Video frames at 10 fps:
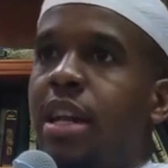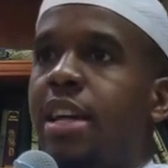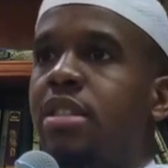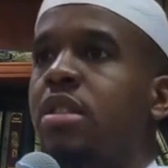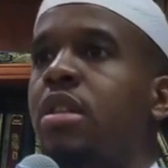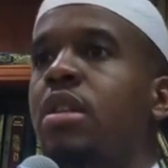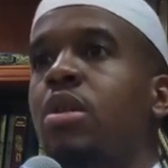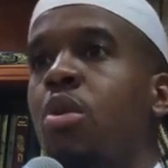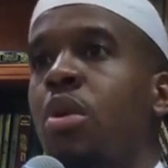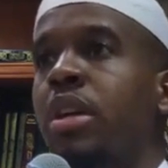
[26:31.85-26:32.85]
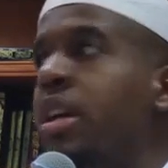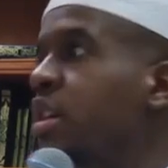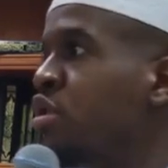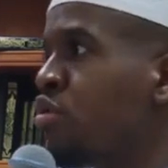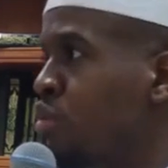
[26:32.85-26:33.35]
that's going
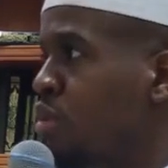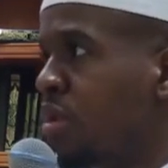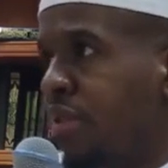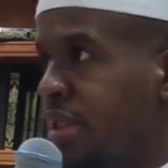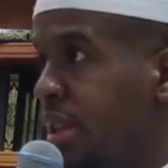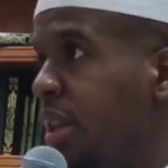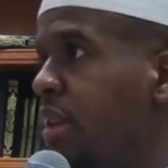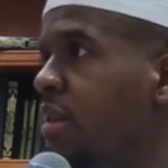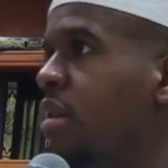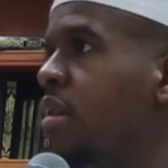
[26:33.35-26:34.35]
against the rules of the city.